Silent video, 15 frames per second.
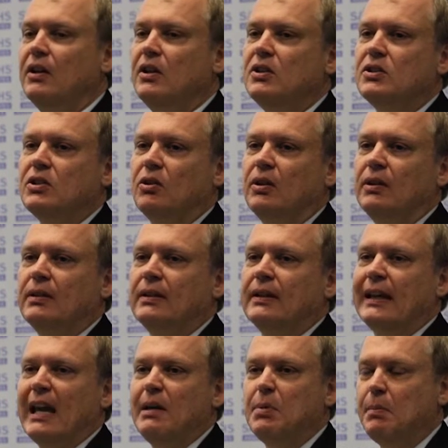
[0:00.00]
So the
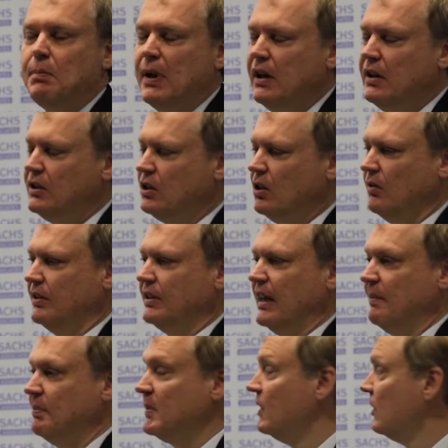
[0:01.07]
capability of
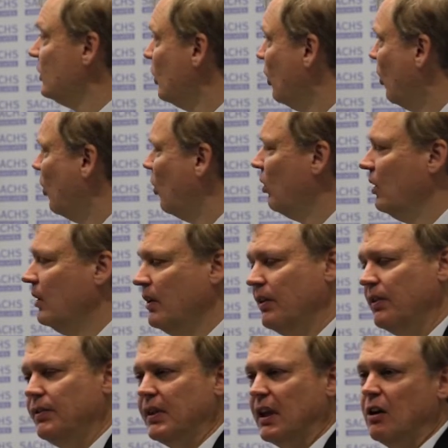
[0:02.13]
adapting your
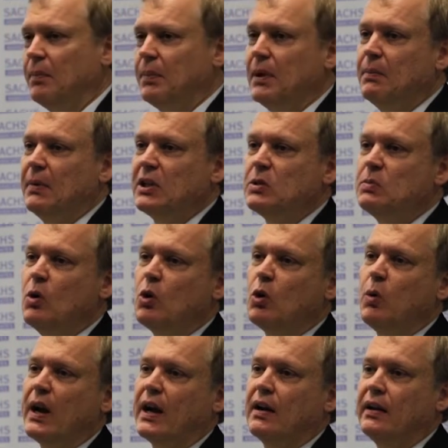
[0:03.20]
therapy much more
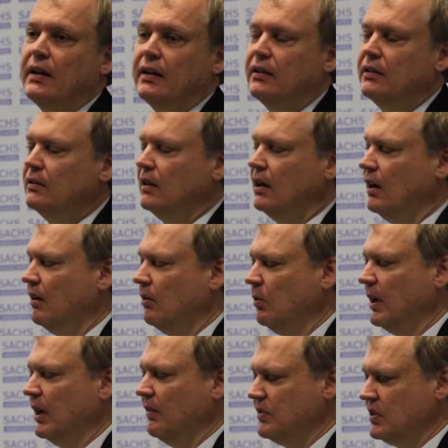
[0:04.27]
quickly,
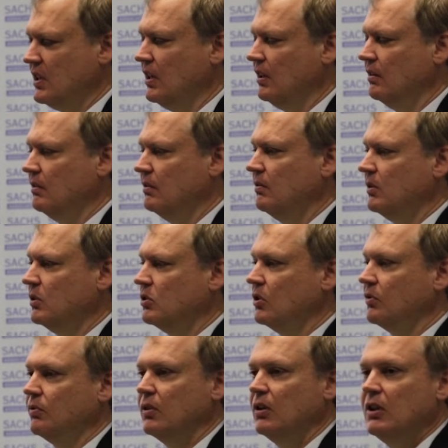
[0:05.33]
we have seen sort
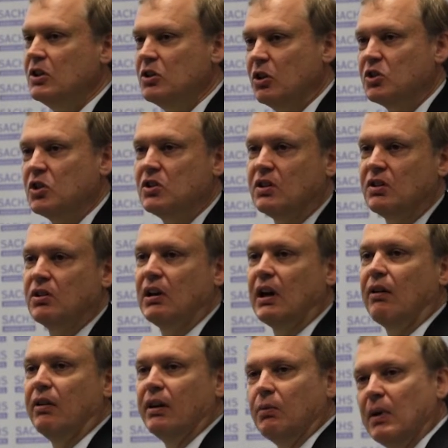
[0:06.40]
of, it's not just
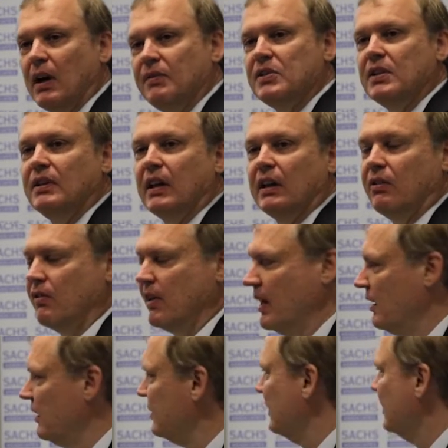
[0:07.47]
theory, we have seen that in reality.